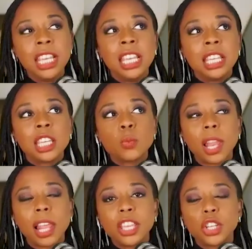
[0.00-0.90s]
because while
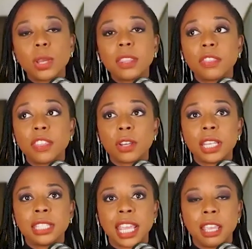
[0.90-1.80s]
I agree that there
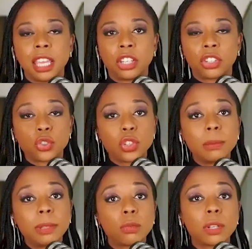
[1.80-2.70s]
is a, an
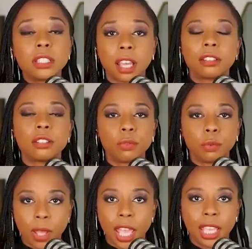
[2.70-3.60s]
extremely reductive
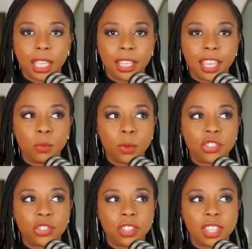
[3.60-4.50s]
way in
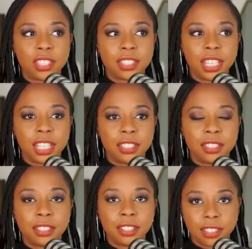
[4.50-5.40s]
which this is
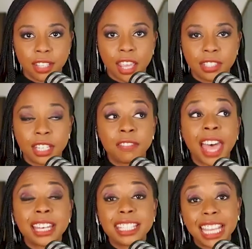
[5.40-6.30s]
discussed,
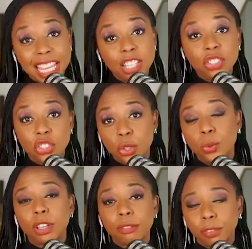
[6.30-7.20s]
that tends to
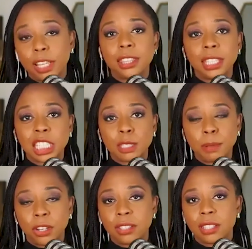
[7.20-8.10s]
conflate the
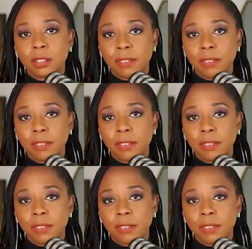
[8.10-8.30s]
experiences of